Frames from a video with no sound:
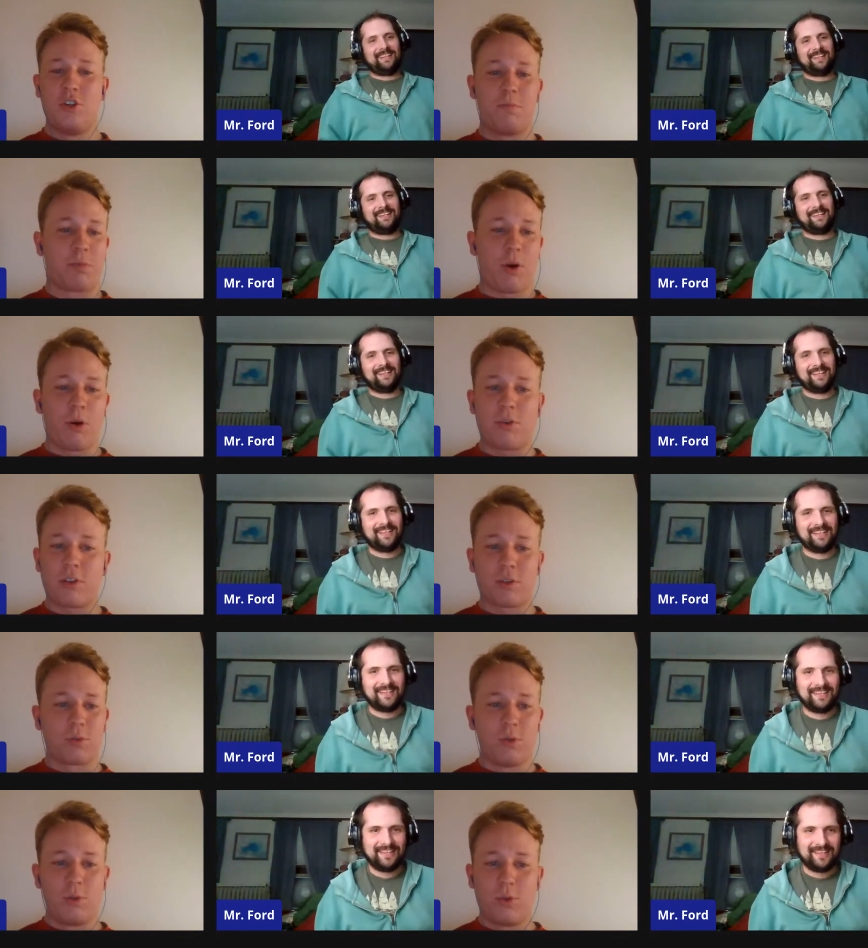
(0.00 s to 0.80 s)
Speaker 1: you
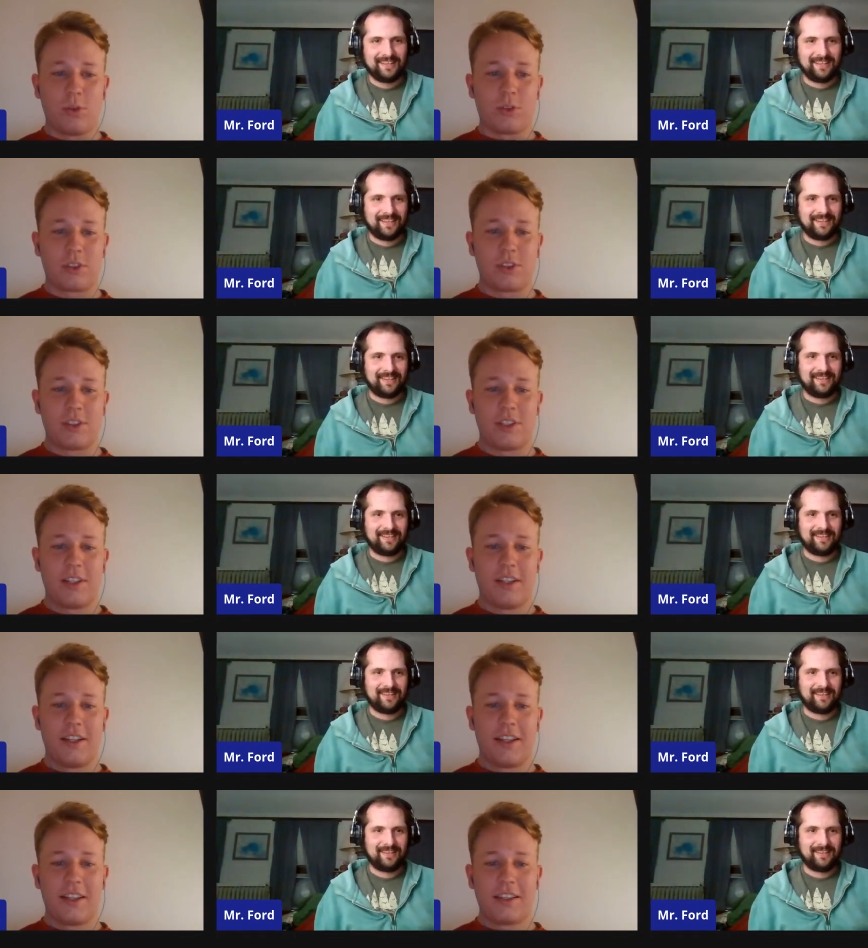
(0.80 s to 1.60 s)
broke the rules.
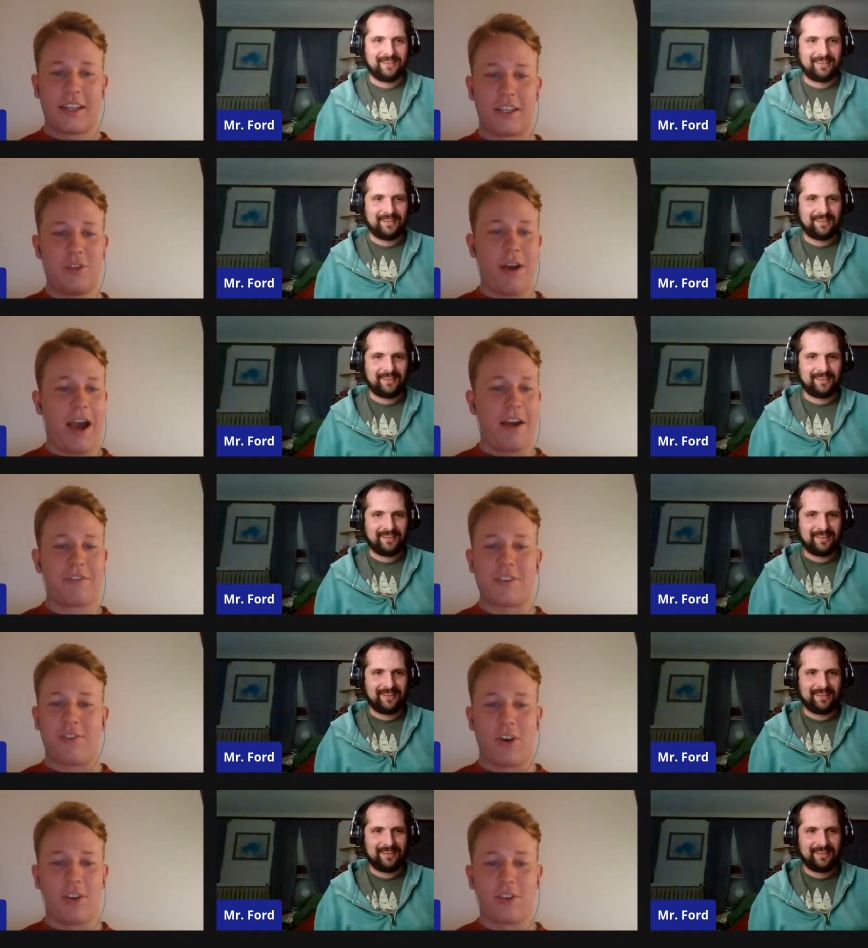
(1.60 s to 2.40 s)
Like you have
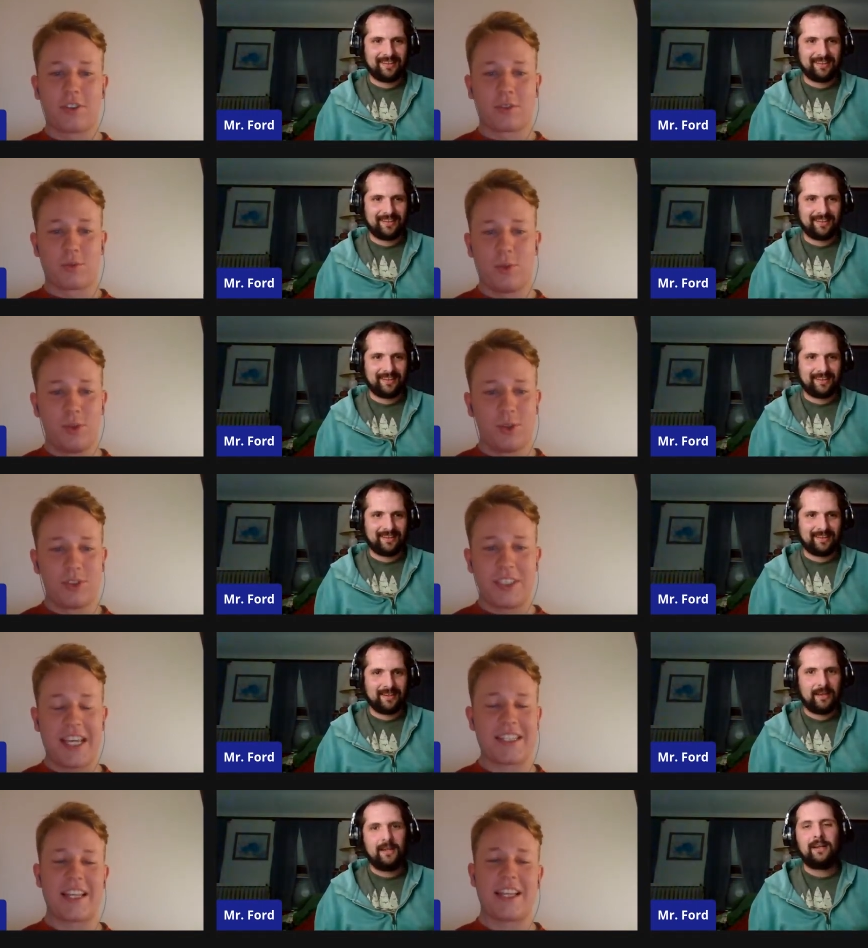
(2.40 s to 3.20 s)
to follow the
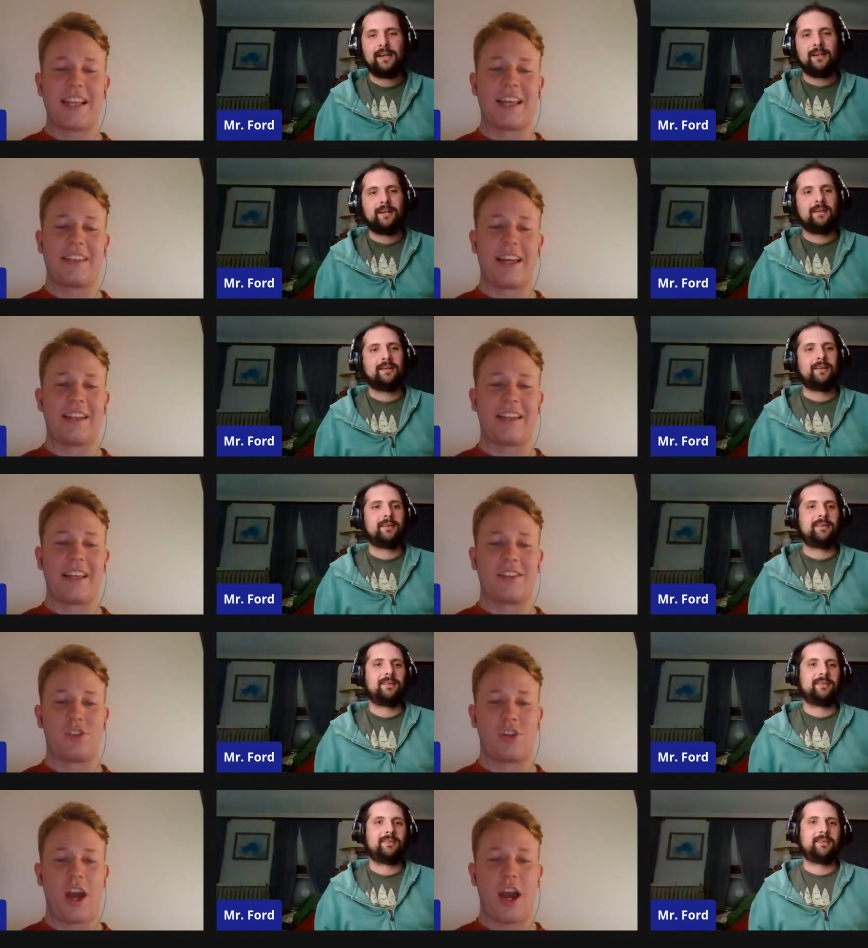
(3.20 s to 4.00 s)
rules. He has that like that
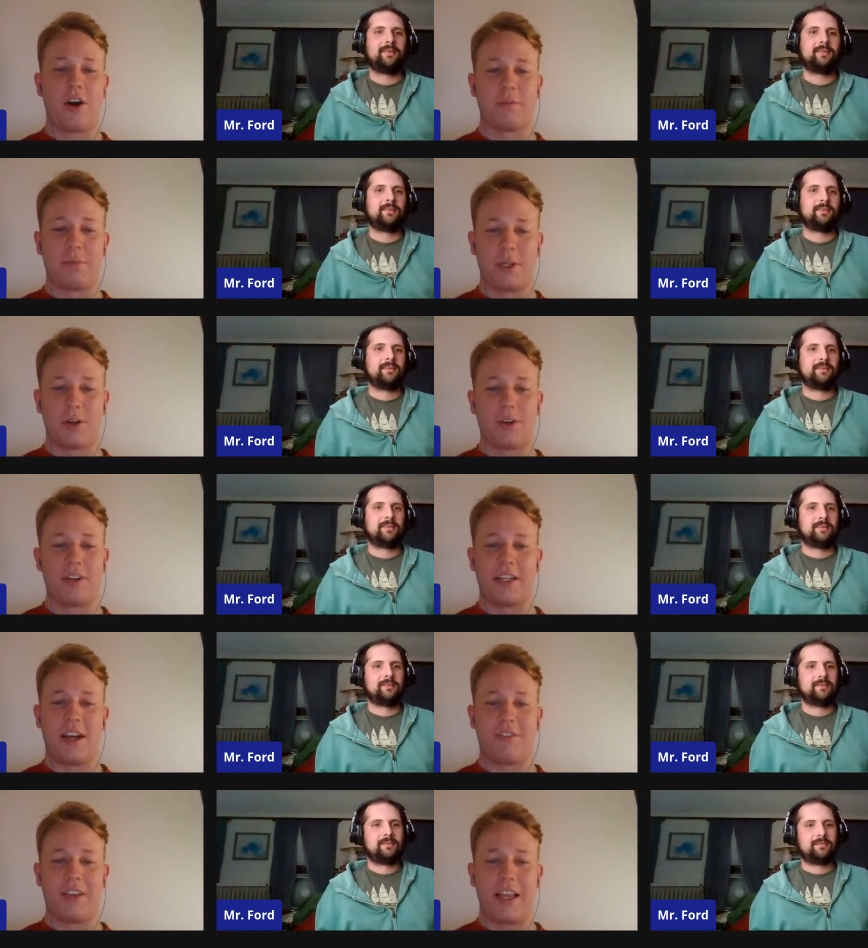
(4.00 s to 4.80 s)
like child
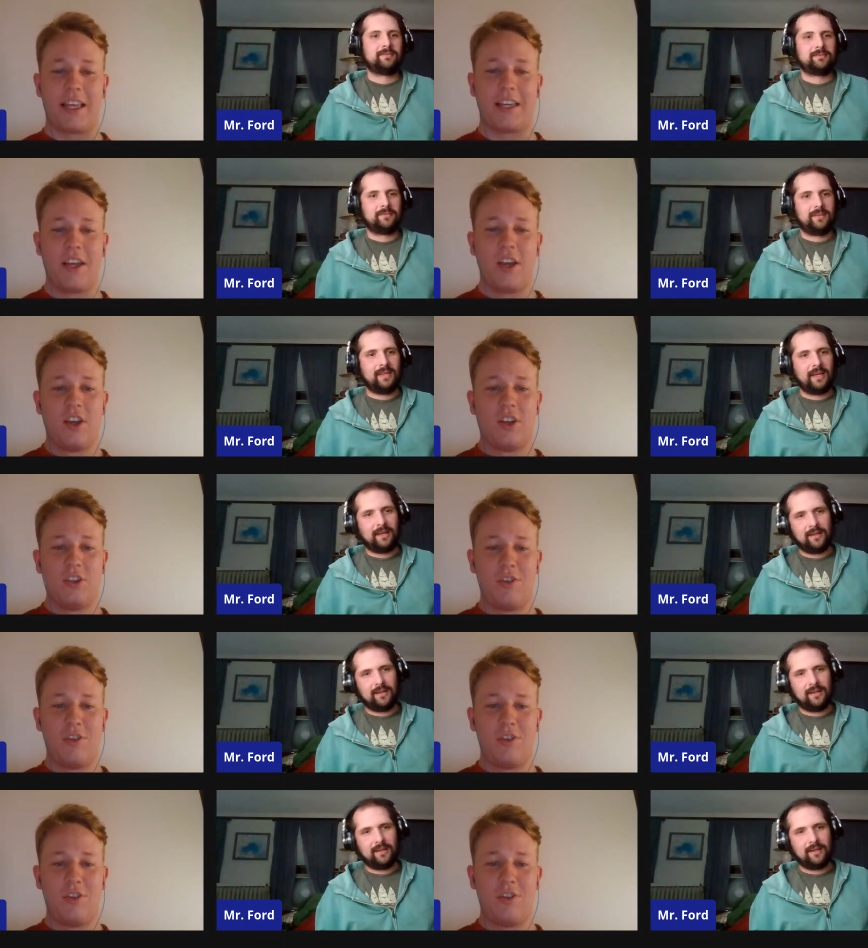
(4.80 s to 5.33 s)
purity of like yeah.